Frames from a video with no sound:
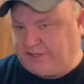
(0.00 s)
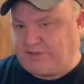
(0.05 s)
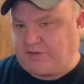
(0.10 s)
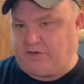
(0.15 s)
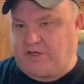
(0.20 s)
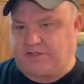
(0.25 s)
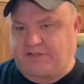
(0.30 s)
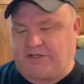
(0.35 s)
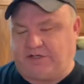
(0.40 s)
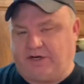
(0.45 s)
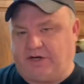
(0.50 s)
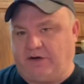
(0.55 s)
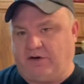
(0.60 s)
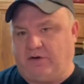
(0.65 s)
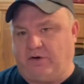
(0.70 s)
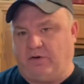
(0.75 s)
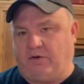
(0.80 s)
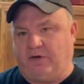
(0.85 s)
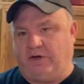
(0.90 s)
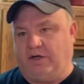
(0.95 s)

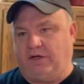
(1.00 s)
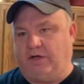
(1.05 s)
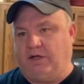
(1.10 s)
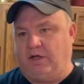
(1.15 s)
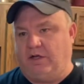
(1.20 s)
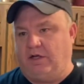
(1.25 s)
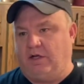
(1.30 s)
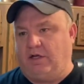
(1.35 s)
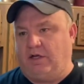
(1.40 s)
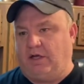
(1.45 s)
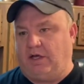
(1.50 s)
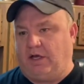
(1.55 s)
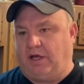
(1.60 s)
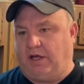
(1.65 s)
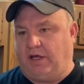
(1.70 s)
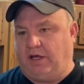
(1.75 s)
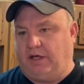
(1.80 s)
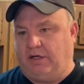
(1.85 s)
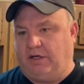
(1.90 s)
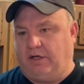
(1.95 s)
asadero
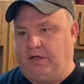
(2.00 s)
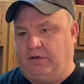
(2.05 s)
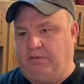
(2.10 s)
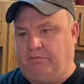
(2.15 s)
and